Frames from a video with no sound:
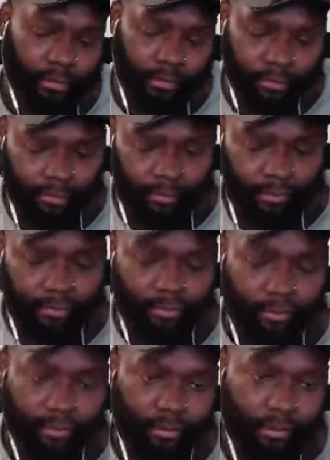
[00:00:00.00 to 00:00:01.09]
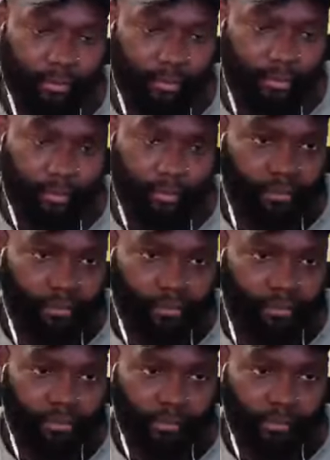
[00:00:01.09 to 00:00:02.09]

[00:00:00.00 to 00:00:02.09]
(silence)